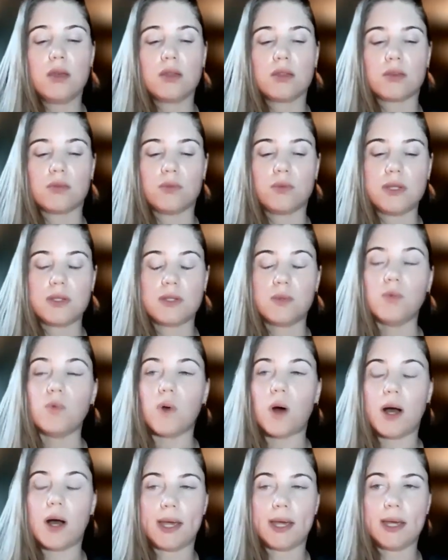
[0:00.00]
The reason
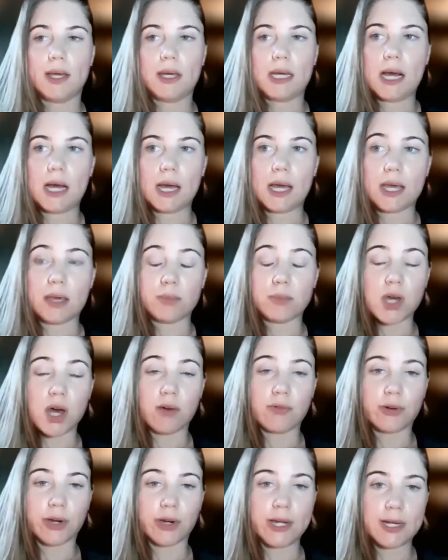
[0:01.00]
why I am
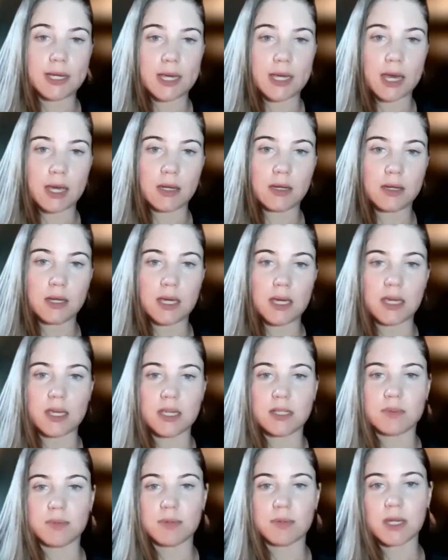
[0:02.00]
covering it again
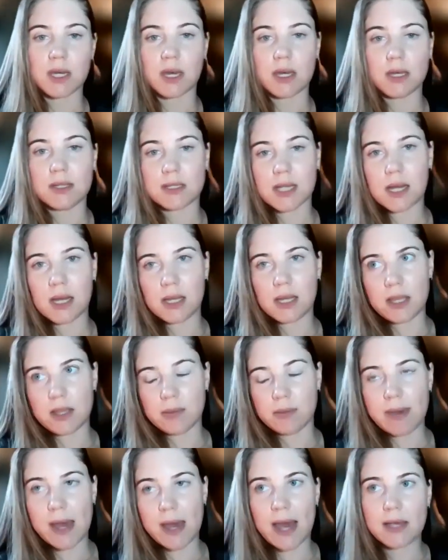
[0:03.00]
is because in
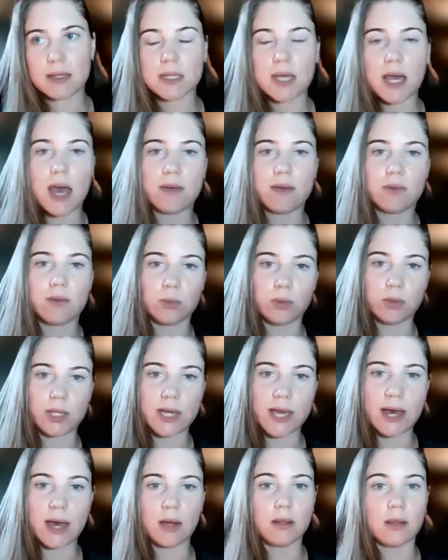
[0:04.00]
the past I haven't really
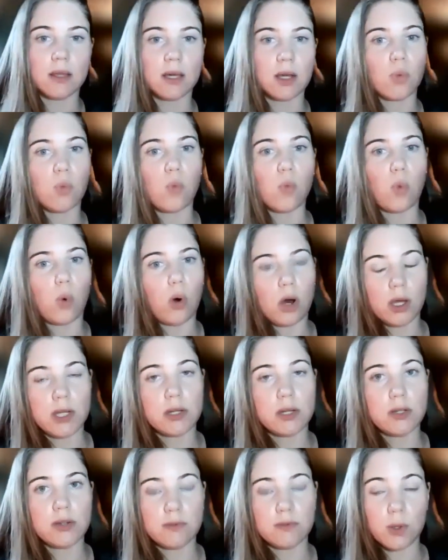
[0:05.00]
had like
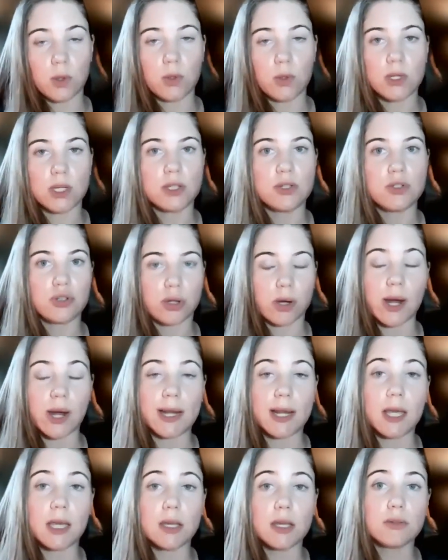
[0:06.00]
one devoted
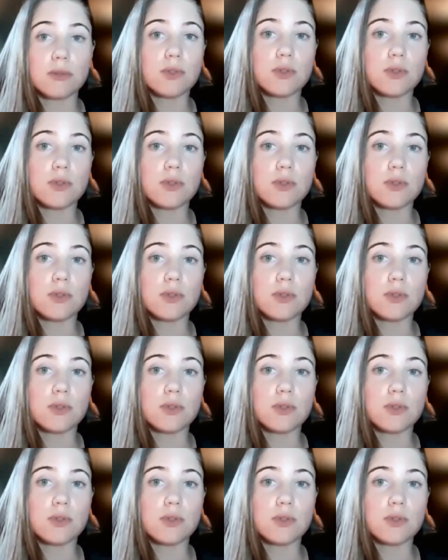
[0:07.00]
training